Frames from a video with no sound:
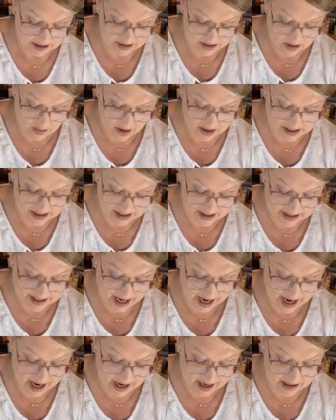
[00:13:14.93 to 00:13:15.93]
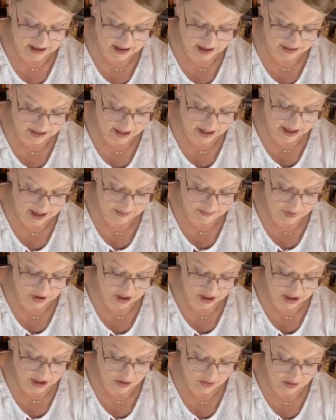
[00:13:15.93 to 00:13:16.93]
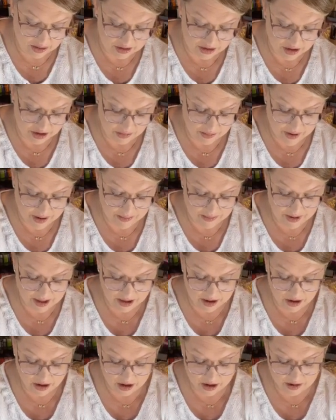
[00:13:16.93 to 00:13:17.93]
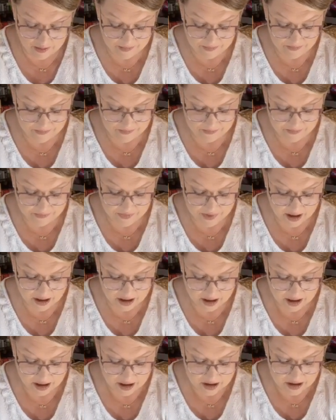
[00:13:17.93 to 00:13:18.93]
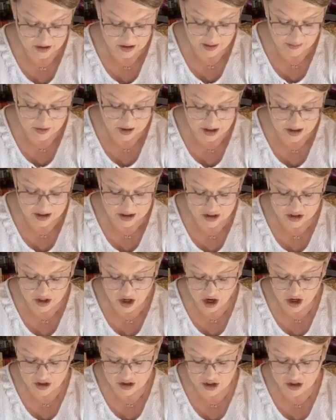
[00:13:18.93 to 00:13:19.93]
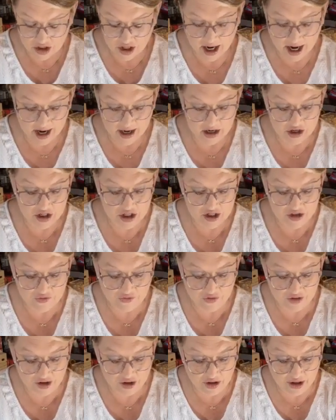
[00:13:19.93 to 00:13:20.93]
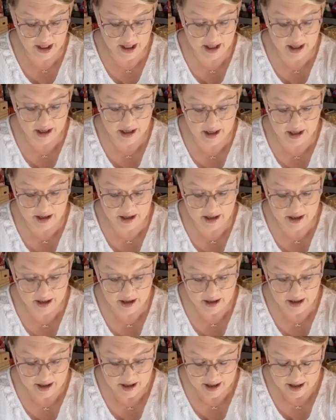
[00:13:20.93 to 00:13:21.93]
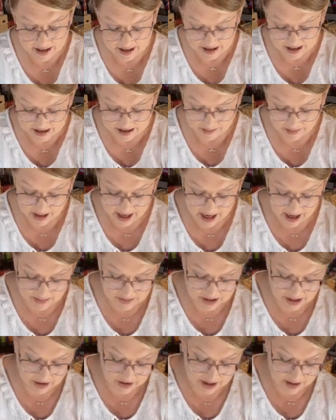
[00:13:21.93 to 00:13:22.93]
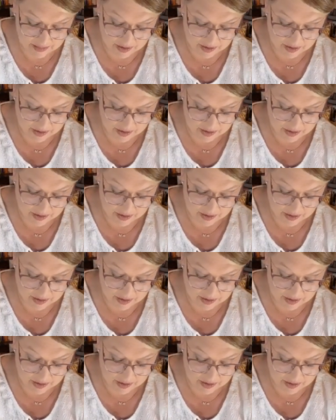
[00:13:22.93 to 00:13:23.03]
And so I think I'm going to go a little bit bigger. So I'm going to start to kind of just fill in some gaps here.